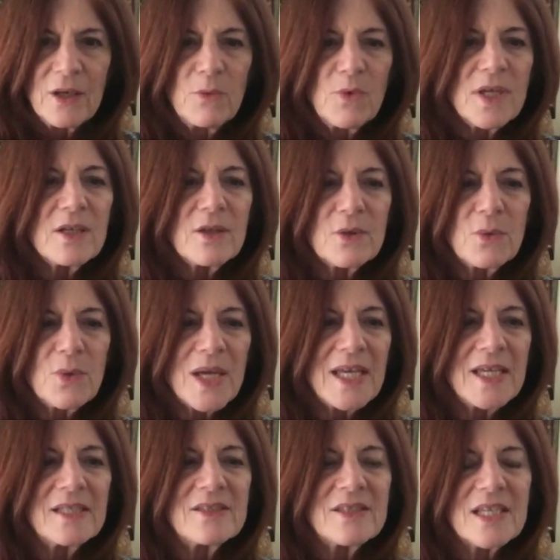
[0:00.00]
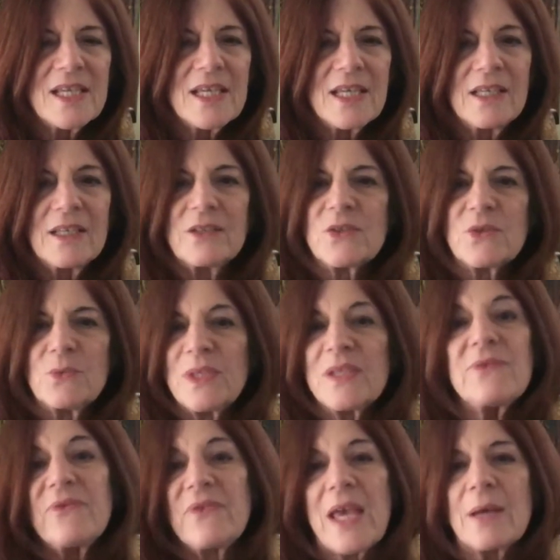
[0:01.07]
one of the ways is with
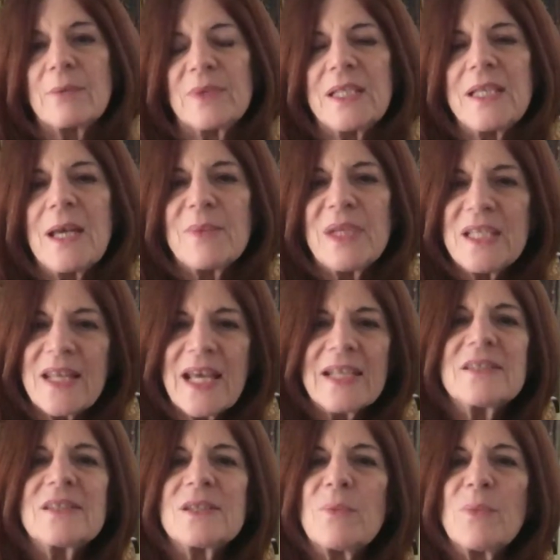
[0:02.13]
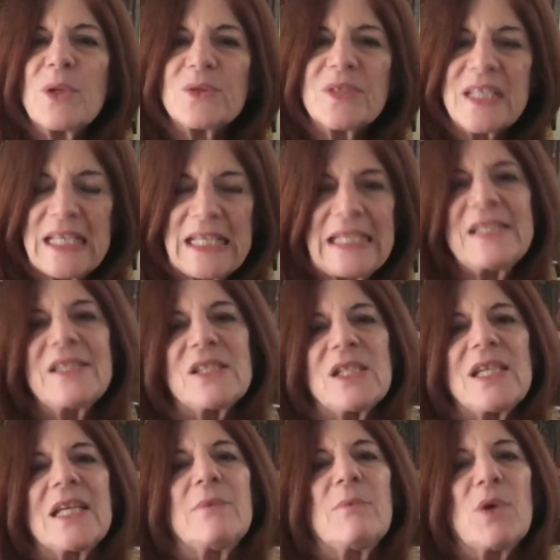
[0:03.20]
family. I mean, that's the most
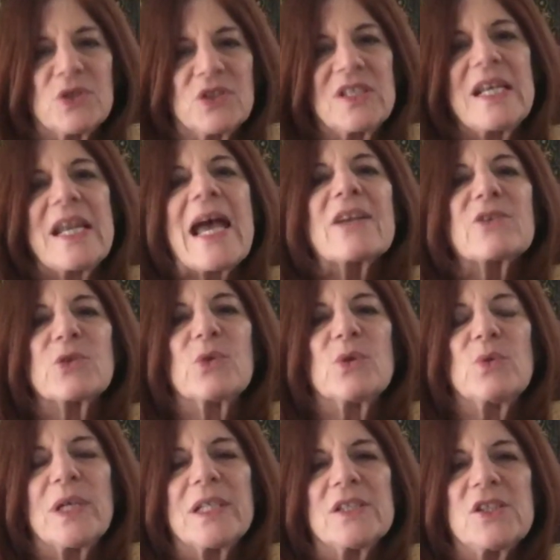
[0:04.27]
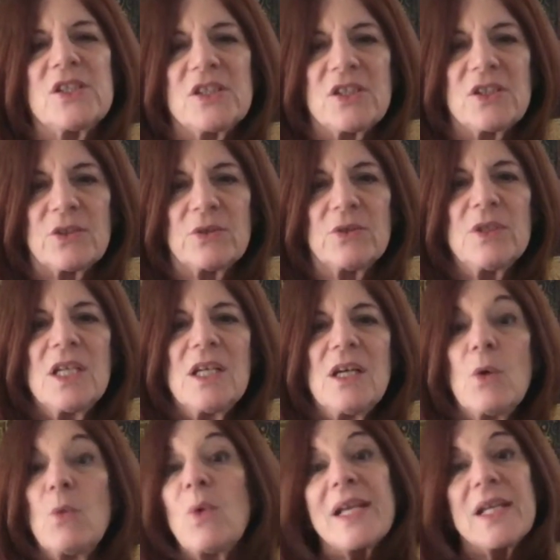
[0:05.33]
easy and most natural one to do
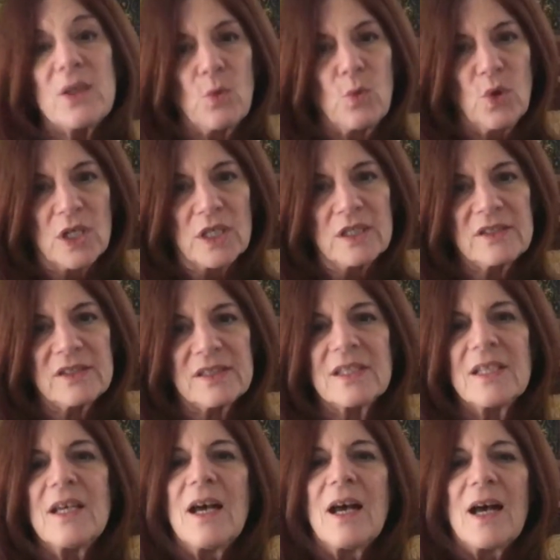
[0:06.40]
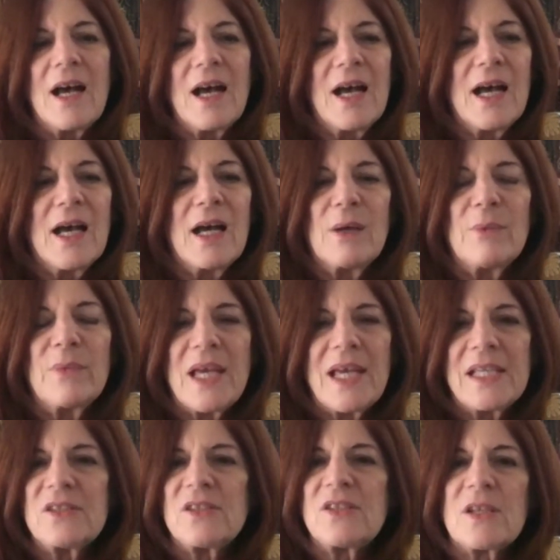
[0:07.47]
when it works.
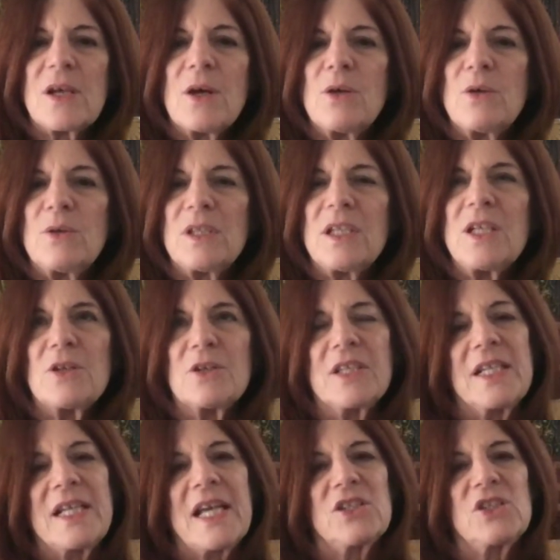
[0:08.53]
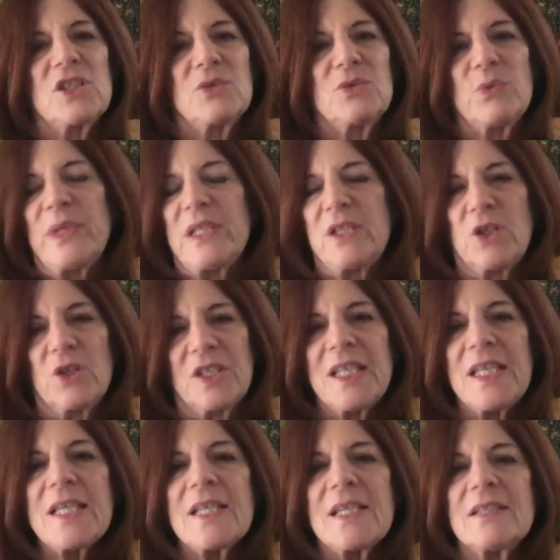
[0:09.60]
And so, connection with your
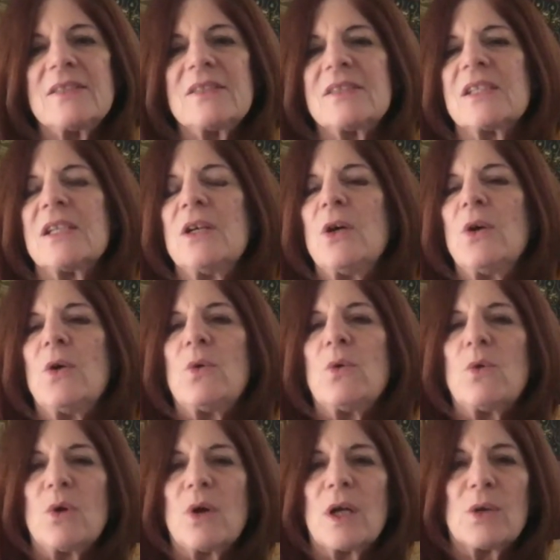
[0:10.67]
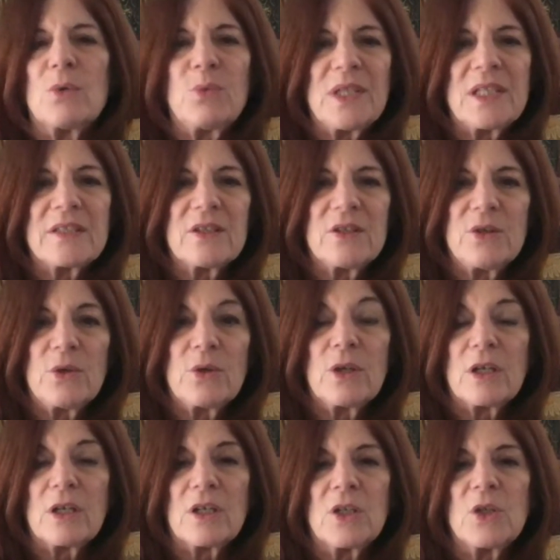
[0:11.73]
kids or with
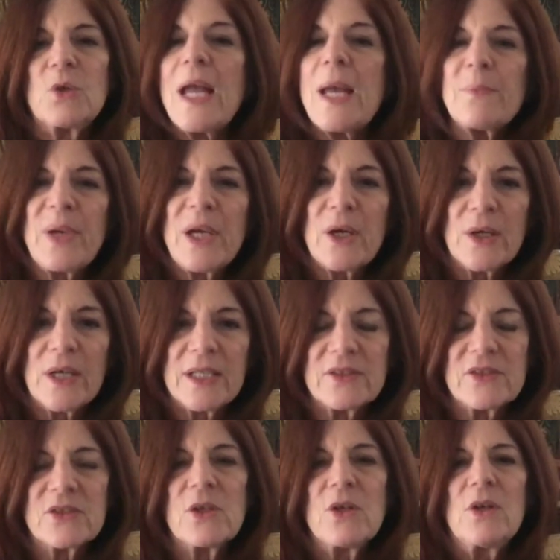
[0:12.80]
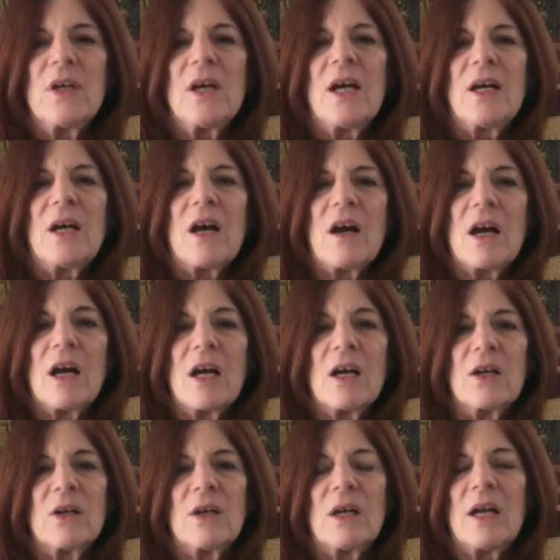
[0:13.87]
your grandparents
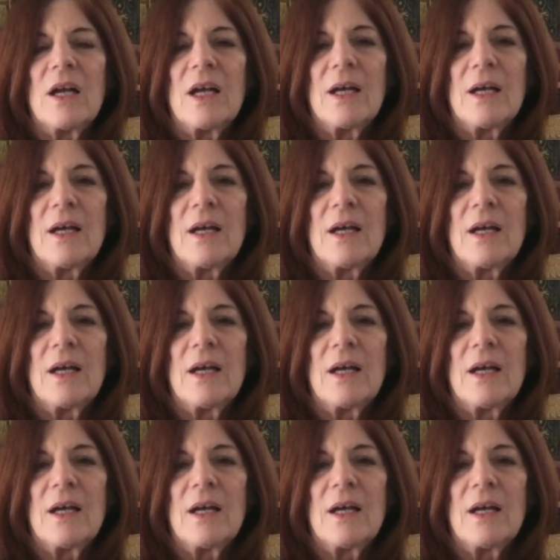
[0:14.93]
are